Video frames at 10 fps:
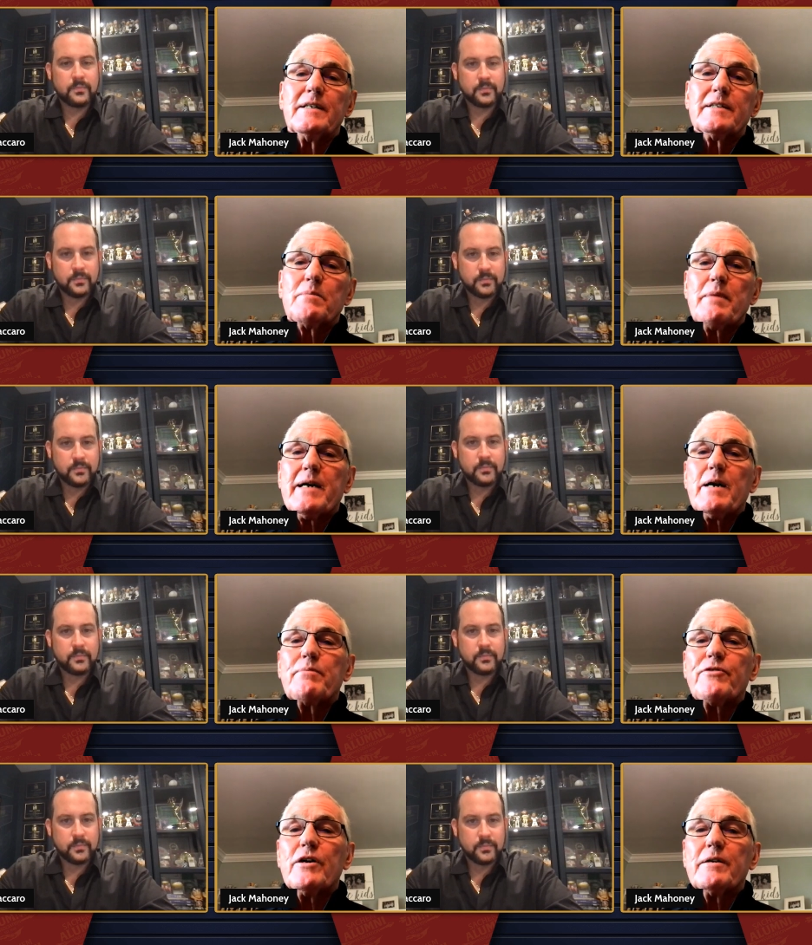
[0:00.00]
Speaker 1: to make
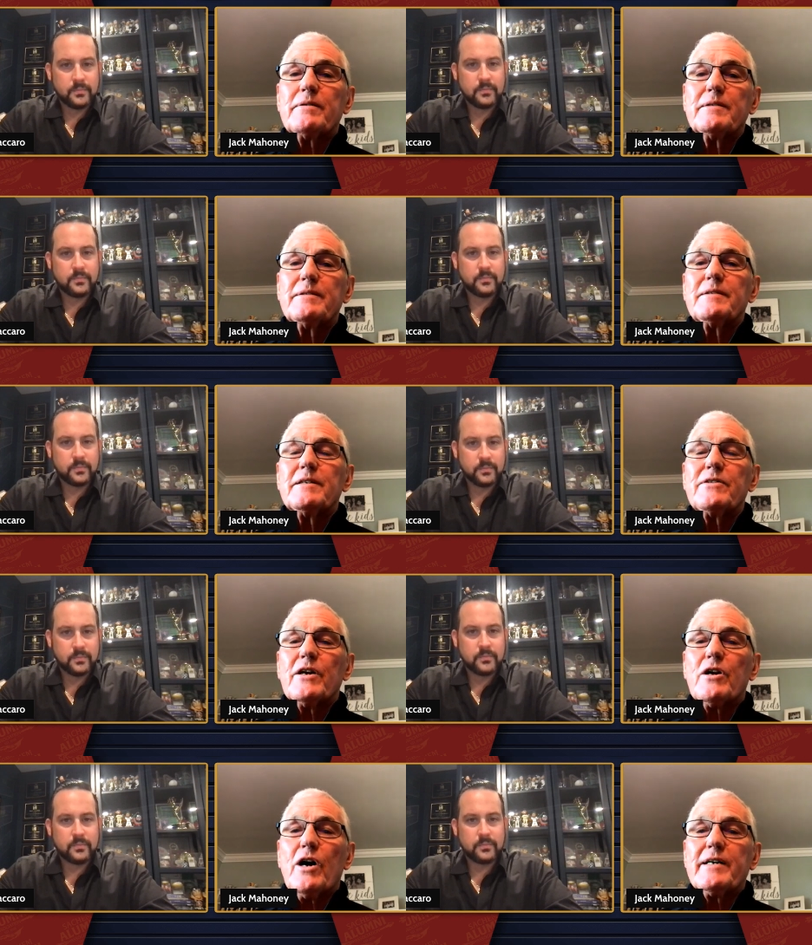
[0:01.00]
up for the
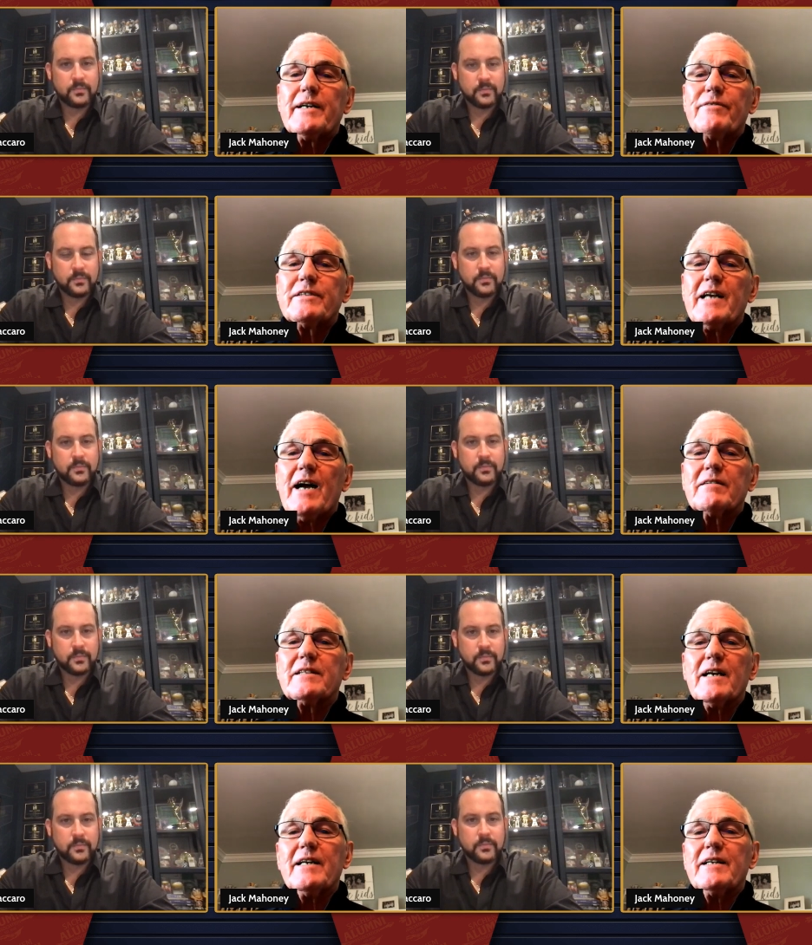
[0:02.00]
god-given talent
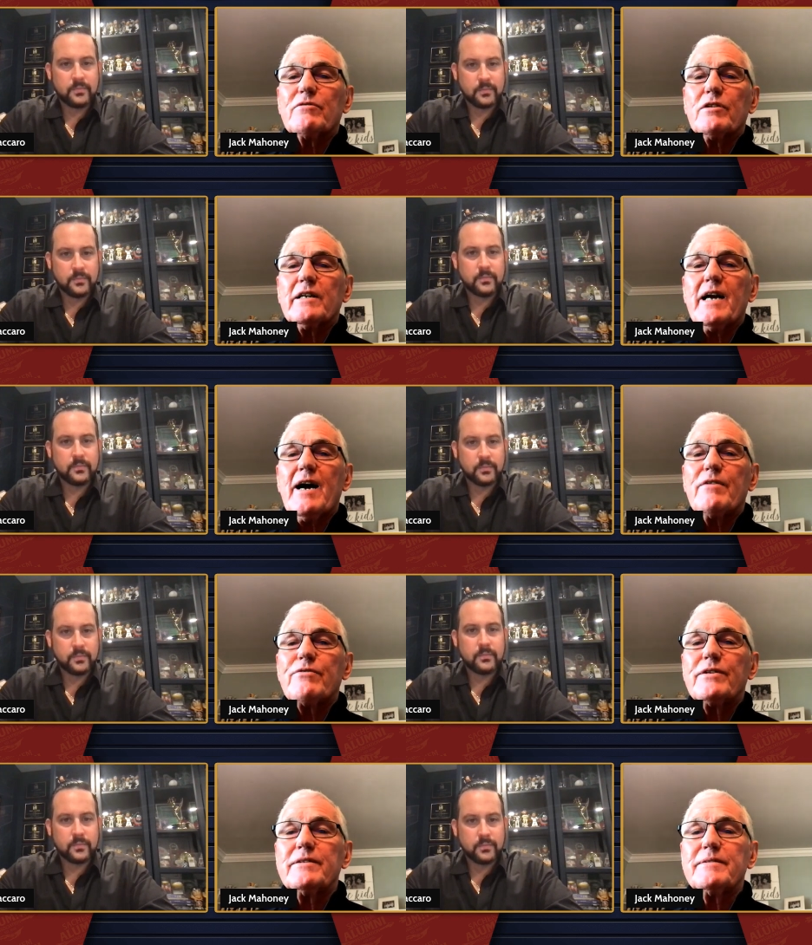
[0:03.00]
that i didn't really have
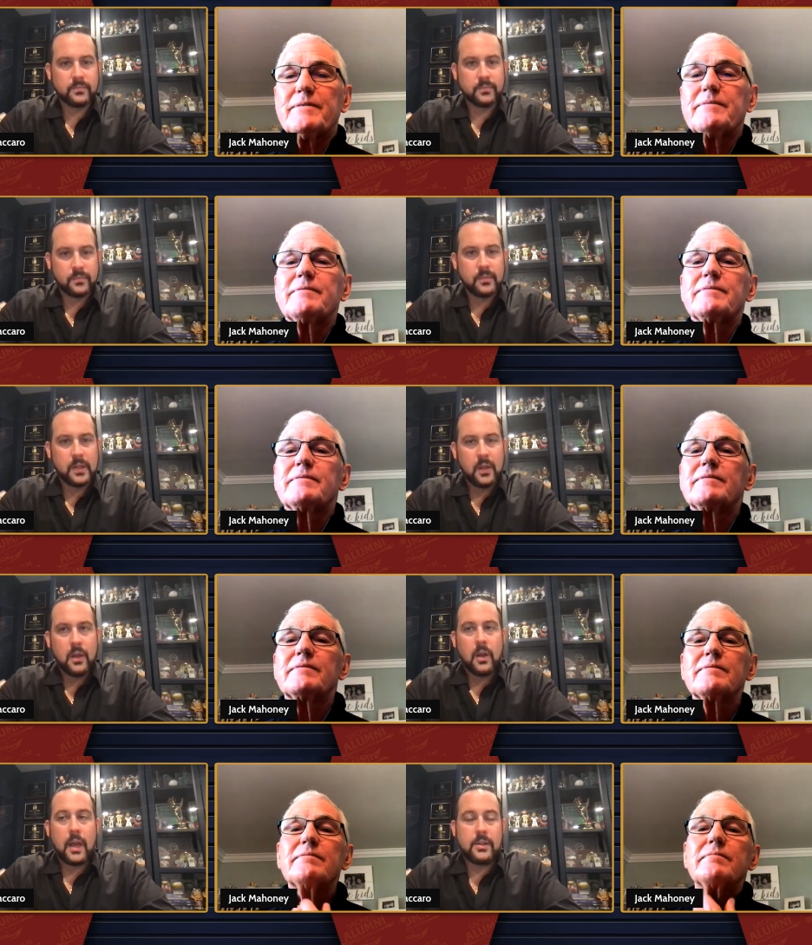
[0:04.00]

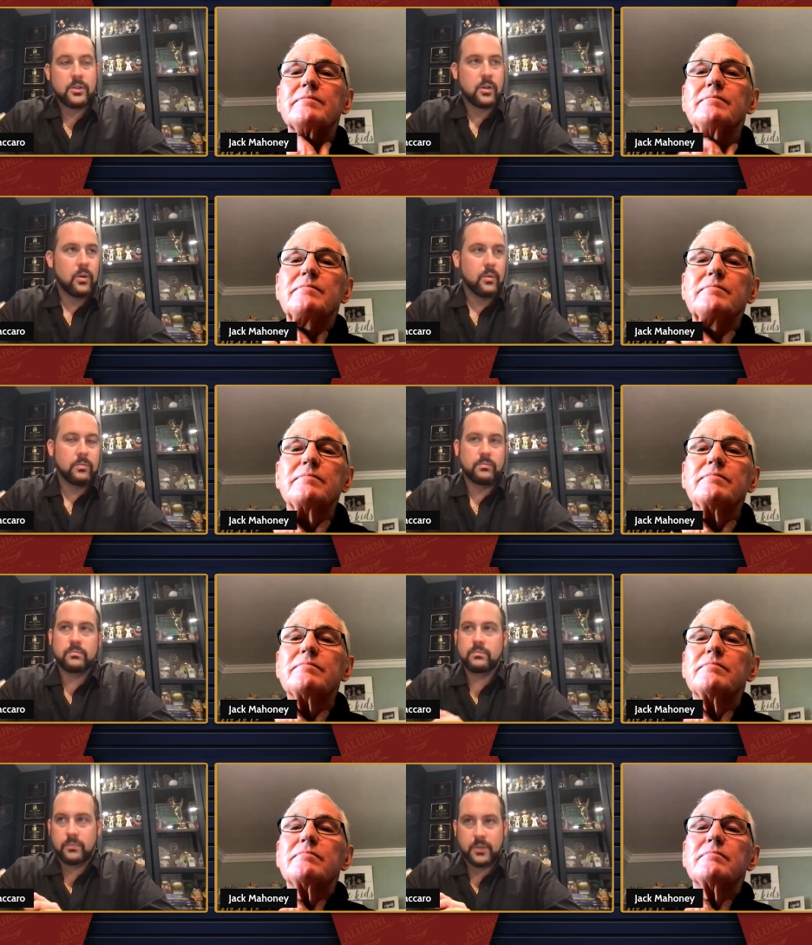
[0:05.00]
Speaker 2: and so
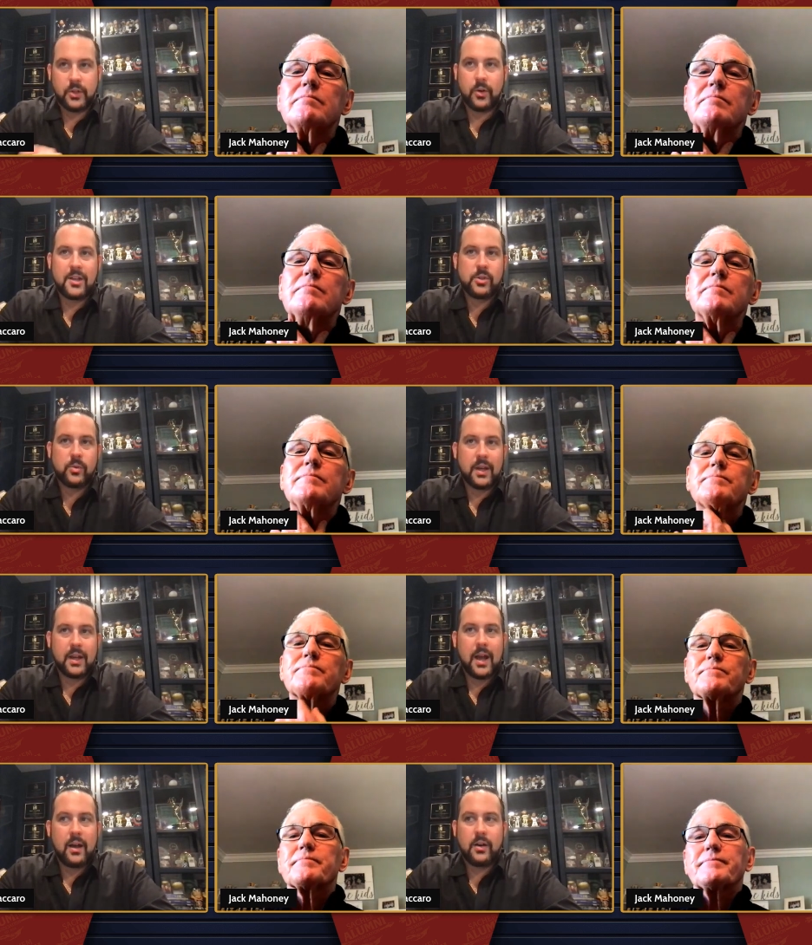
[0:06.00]
you graduate
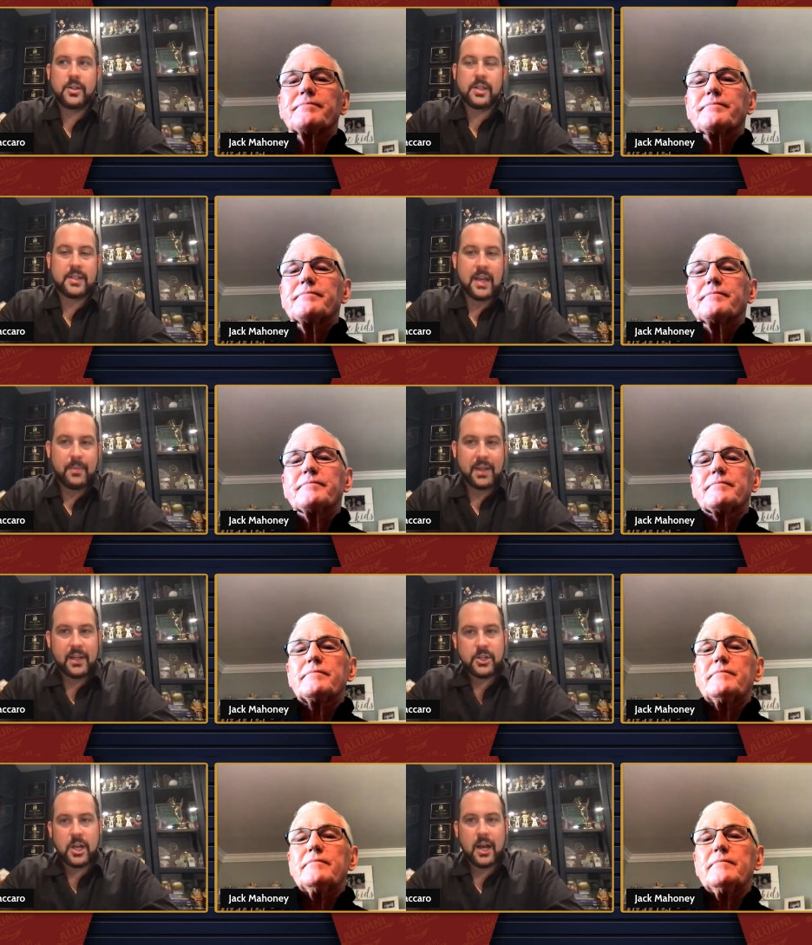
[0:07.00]
college it's time to get a
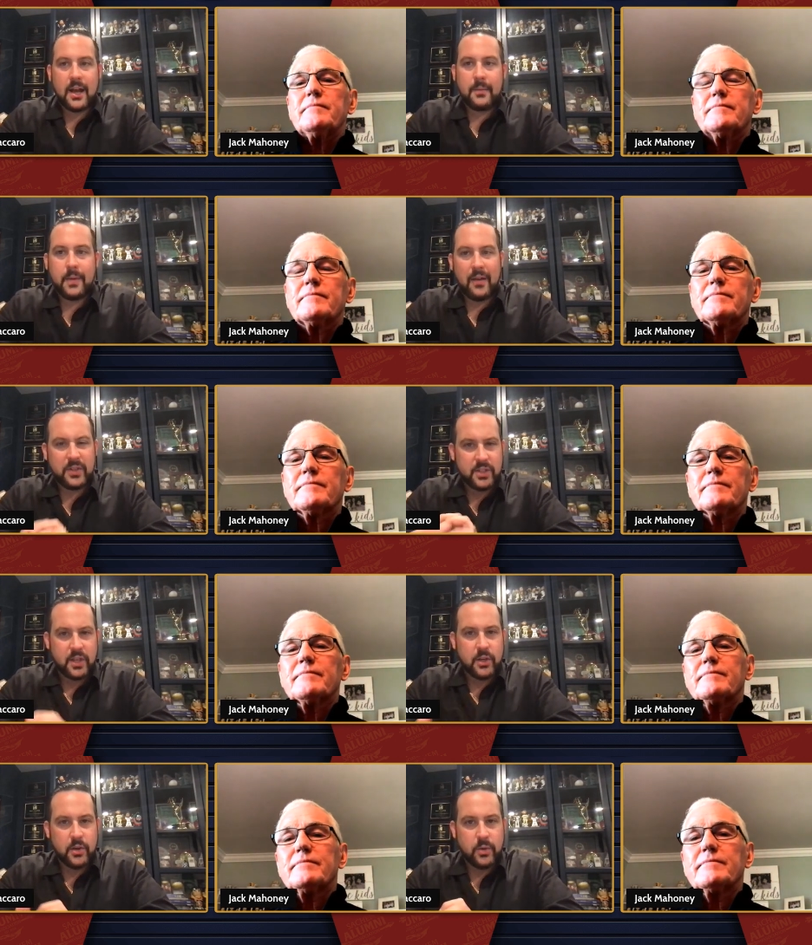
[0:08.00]
job obviously you
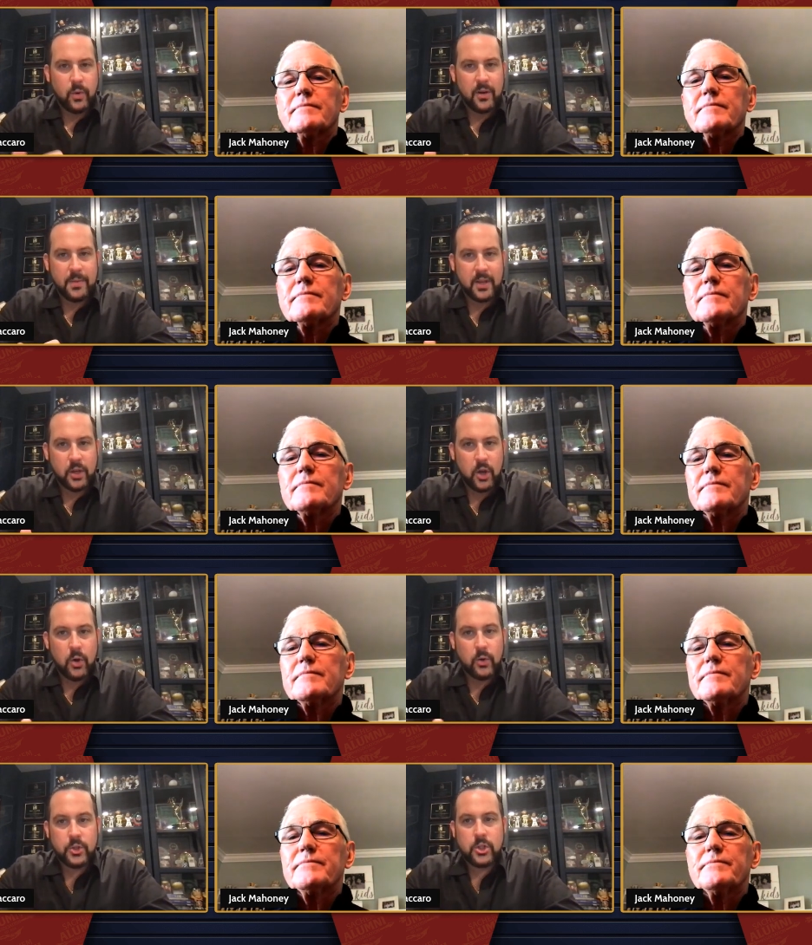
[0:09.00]
know you want to be a
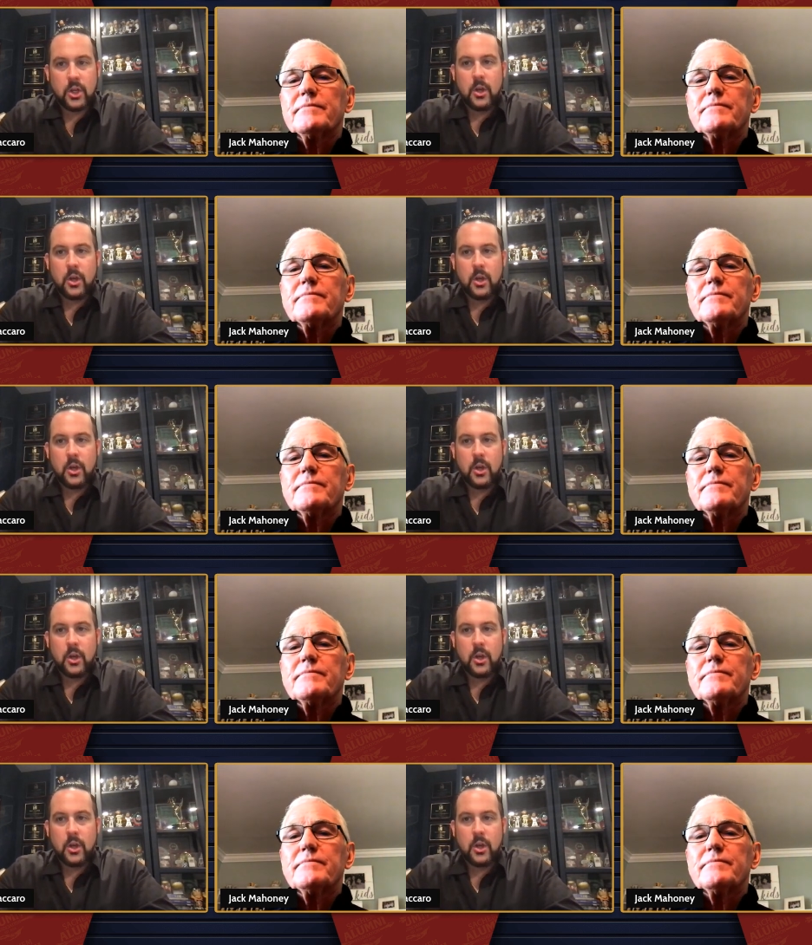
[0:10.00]
coach